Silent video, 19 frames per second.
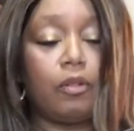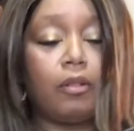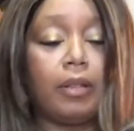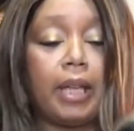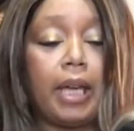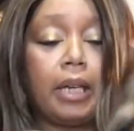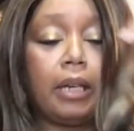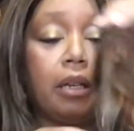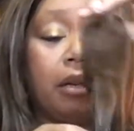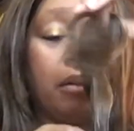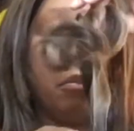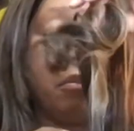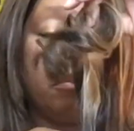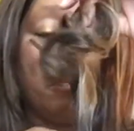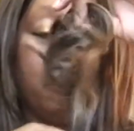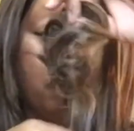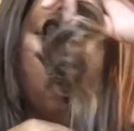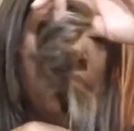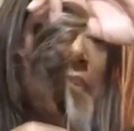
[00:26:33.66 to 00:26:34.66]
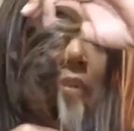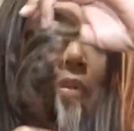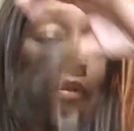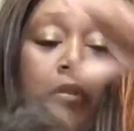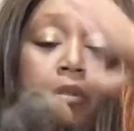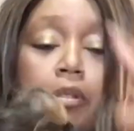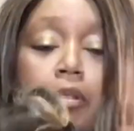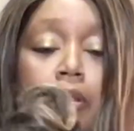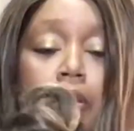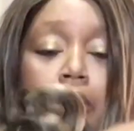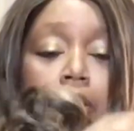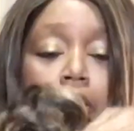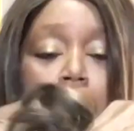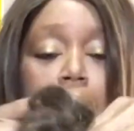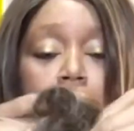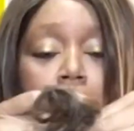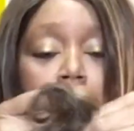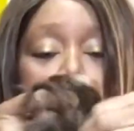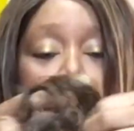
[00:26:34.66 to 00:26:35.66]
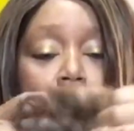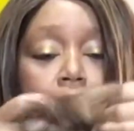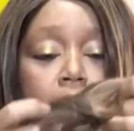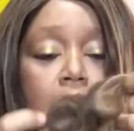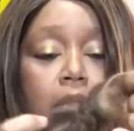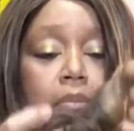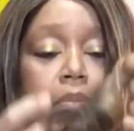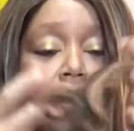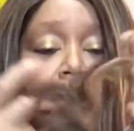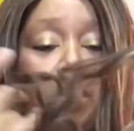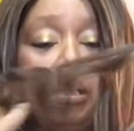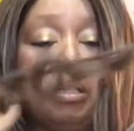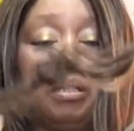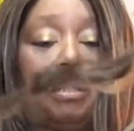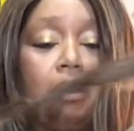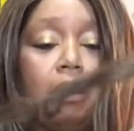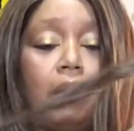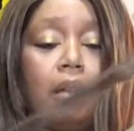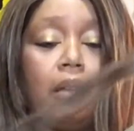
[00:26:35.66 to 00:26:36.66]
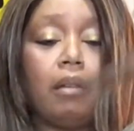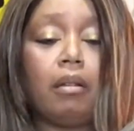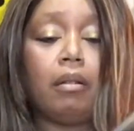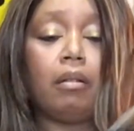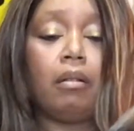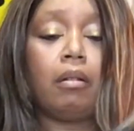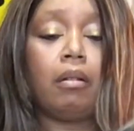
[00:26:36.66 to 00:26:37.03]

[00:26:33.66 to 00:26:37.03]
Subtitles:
cover all that up. Something like